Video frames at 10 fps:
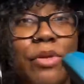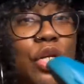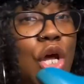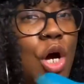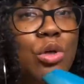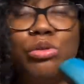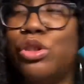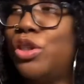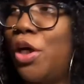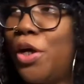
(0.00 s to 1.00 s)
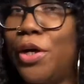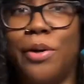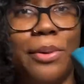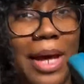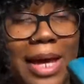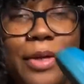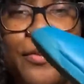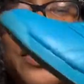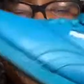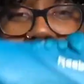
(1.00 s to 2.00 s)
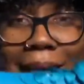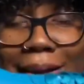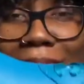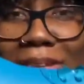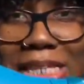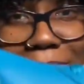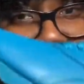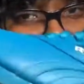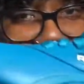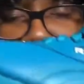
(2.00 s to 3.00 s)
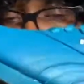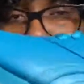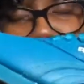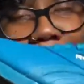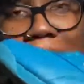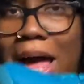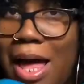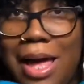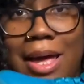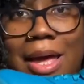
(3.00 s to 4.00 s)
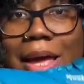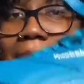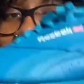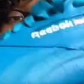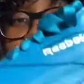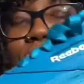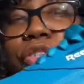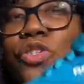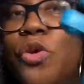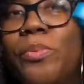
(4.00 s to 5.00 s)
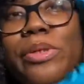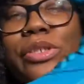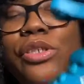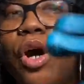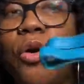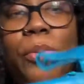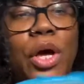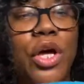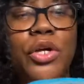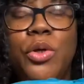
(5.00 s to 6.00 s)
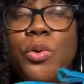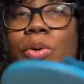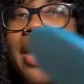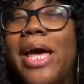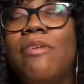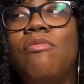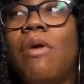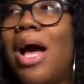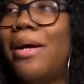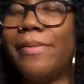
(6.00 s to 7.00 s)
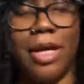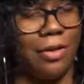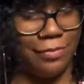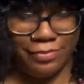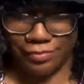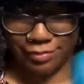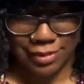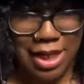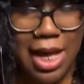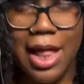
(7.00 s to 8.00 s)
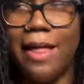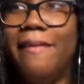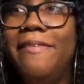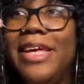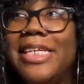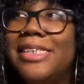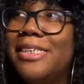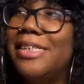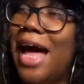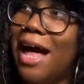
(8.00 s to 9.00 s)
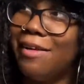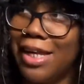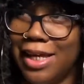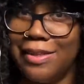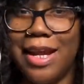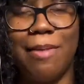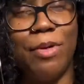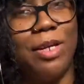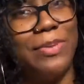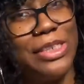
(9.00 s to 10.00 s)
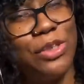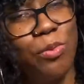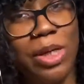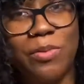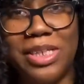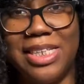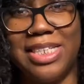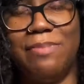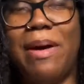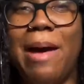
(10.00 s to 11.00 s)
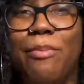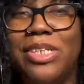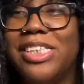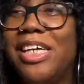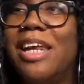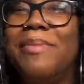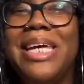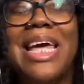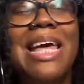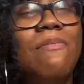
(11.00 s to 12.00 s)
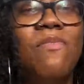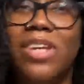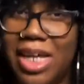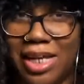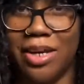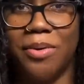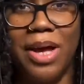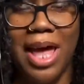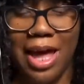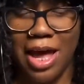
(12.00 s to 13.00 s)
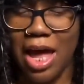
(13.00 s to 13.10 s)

no sir, okay? You would not convince me these aren't fly. These are super dope. You can rock, yo. The styling that I'm going to be doing with these bad boys is going to be infinite, okay?